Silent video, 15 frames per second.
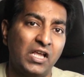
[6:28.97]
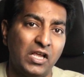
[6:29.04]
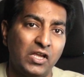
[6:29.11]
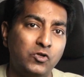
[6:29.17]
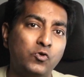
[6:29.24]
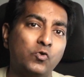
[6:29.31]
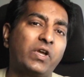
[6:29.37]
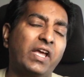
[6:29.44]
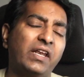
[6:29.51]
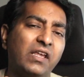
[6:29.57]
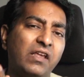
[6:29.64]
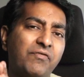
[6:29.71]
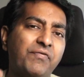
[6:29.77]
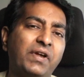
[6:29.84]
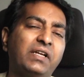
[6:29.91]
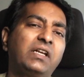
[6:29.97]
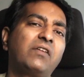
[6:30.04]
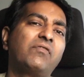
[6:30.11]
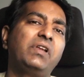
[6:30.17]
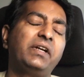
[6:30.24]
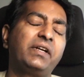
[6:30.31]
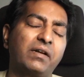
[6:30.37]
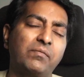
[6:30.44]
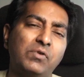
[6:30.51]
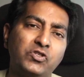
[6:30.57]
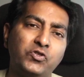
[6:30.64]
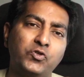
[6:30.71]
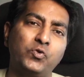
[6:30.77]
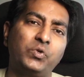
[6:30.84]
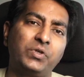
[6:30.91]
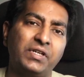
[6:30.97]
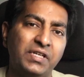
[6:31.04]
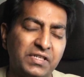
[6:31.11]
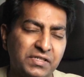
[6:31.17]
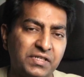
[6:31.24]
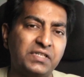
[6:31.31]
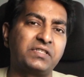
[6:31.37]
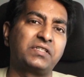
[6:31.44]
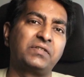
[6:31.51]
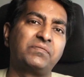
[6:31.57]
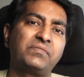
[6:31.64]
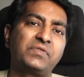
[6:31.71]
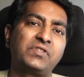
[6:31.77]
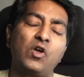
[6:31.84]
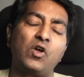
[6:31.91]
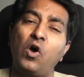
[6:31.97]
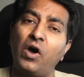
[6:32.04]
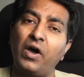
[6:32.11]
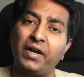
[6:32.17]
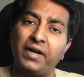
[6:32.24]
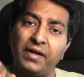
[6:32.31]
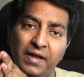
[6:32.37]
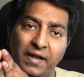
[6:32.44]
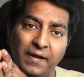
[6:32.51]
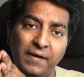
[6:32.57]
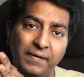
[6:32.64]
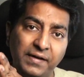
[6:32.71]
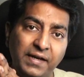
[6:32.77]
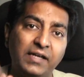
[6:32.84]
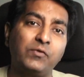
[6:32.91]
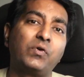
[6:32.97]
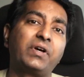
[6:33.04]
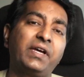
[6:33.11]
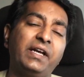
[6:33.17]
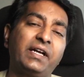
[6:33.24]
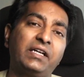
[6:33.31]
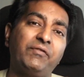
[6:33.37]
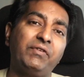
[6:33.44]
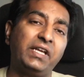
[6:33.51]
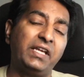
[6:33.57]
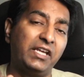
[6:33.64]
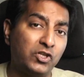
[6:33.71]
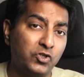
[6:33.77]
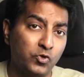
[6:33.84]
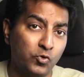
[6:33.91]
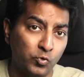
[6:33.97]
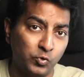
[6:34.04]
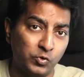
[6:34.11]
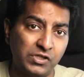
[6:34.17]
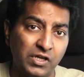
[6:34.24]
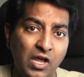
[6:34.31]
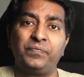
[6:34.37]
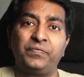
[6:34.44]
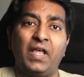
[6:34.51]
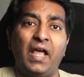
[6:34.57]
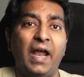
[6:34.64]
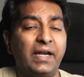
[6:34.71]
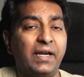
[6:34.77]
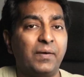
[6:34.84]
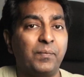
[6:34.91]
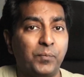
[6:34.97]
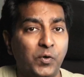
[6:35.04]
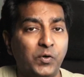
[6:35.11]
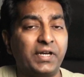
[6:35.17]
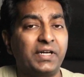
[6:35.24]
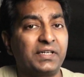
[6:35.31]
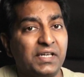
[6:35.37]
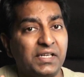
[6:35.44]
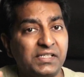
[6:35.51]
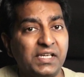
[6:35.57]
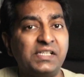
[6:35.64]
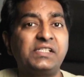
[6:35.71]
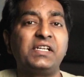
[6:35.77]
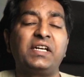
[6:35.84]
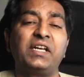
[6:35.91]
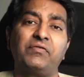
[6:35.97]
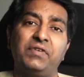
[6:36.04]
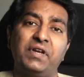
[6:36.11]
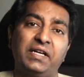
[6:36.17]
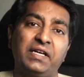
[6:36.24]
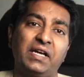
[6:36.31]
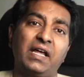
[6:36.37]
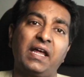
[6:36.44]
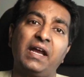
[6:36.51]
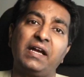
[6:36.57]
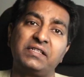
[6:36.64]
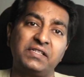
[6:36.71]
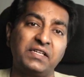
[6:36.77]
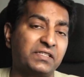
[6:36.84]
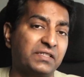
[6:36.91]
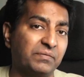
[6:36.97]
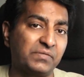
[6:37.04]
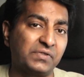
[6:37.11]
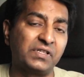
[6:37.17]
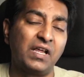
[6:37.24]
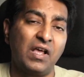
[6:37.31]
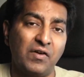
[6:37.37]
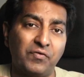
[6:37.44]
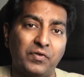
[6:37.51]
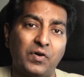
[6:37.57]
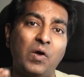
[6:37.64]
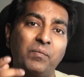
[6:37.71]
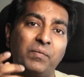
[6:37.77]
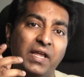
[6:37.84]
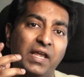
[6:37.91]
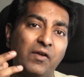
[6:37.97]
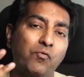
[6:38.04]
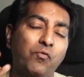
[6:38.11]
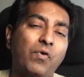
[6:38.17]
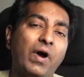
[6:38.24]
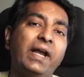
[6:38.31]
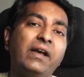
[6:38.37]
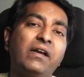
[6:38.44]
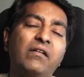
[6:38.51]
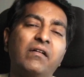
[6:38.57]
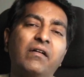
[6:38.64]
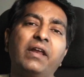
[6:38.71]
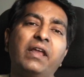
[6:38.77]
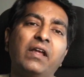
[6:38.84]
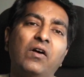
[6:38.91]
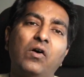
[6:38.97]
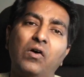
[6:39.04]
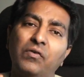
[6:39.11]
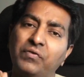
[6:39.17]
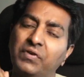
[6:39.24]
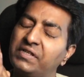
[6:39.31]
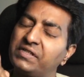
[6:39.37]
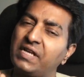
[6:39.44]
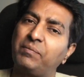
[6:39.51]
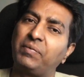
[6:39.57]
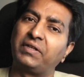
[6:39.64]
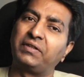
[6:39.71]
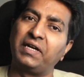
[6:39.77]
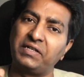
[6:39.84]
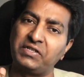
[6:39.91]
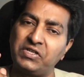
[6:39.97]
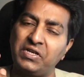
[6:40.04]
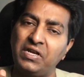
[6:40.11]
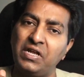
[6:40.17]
you can effectively troubleshoot systems or network connectivity issues and protect sensitive data and systems from a wide array of cyber threats.